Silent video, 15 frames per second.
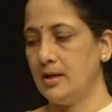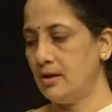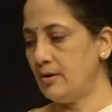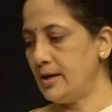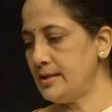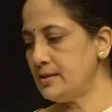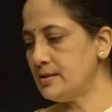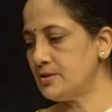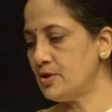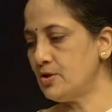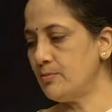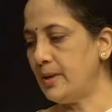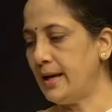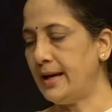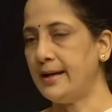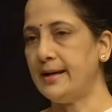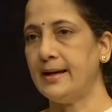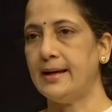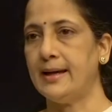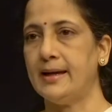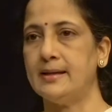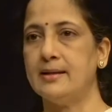Now, let us go back
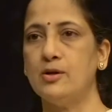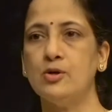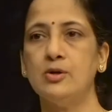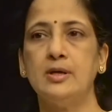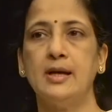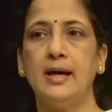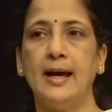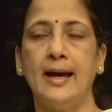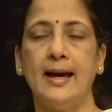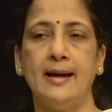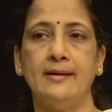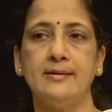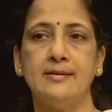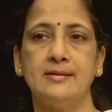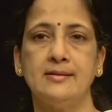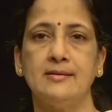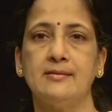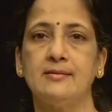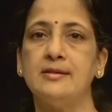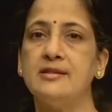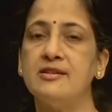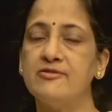and look at
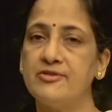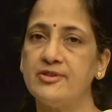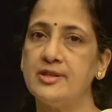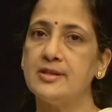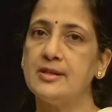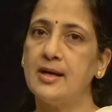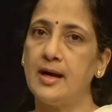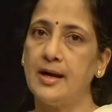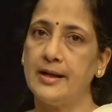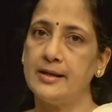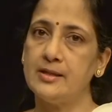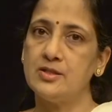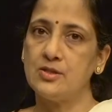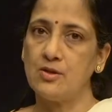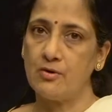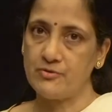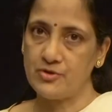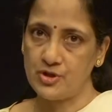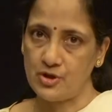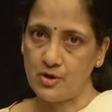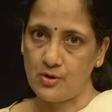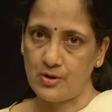the different kinds of
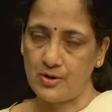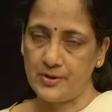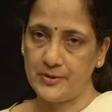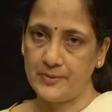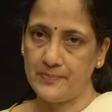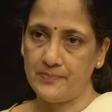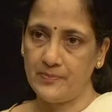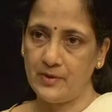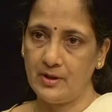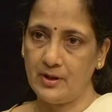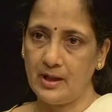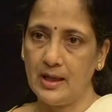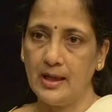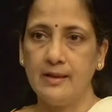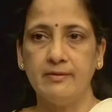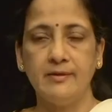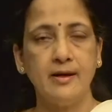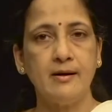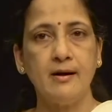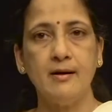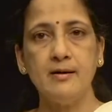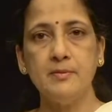shock.
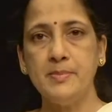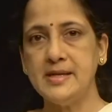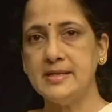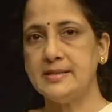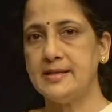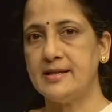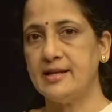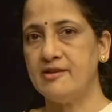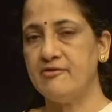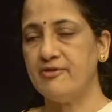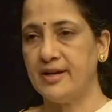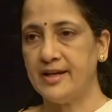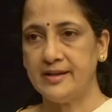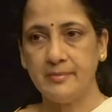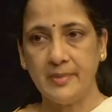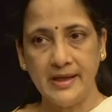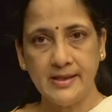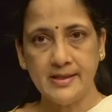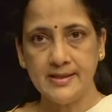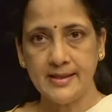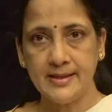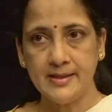There are basically five
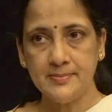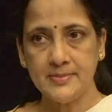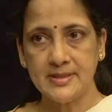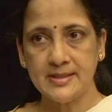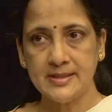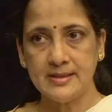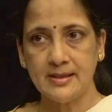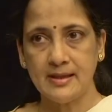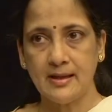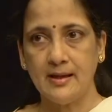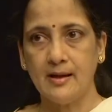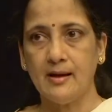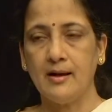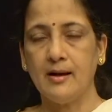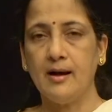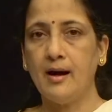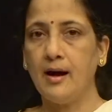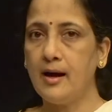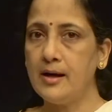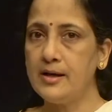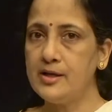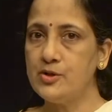main types:
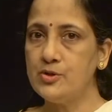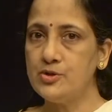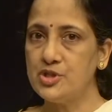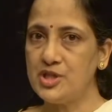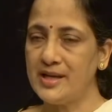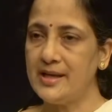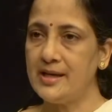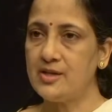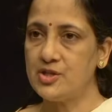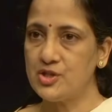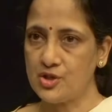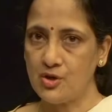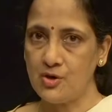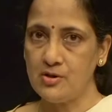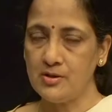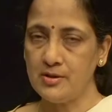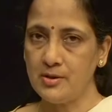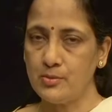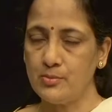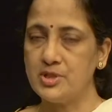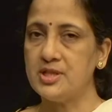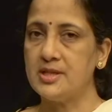cardiogenic
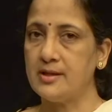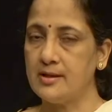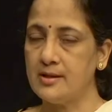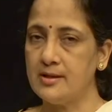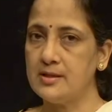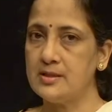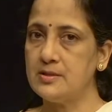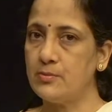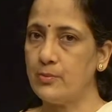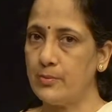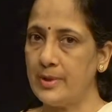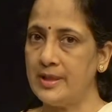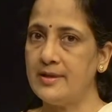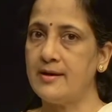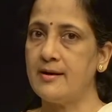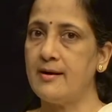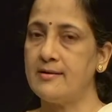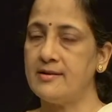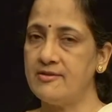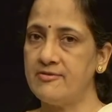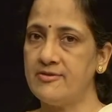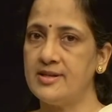shock, which occurs when there are
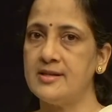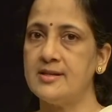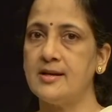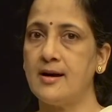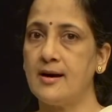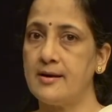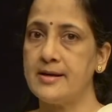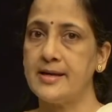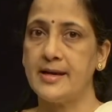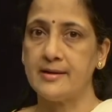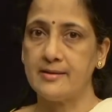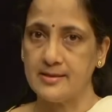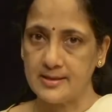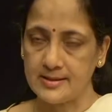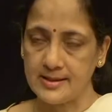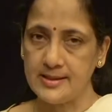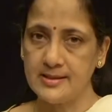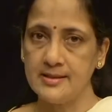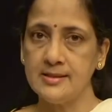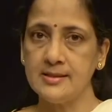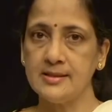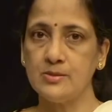different cardiac
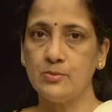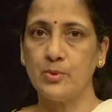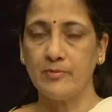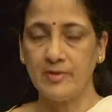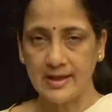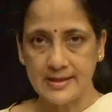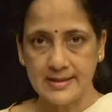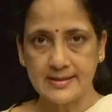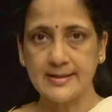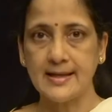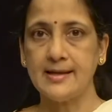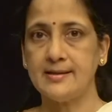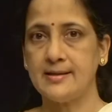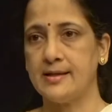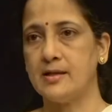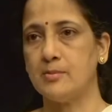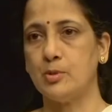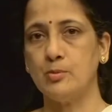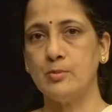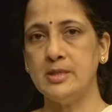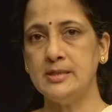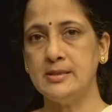diseases. We will list that in a
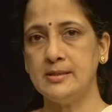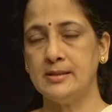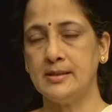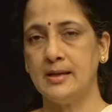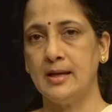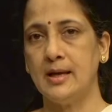moment.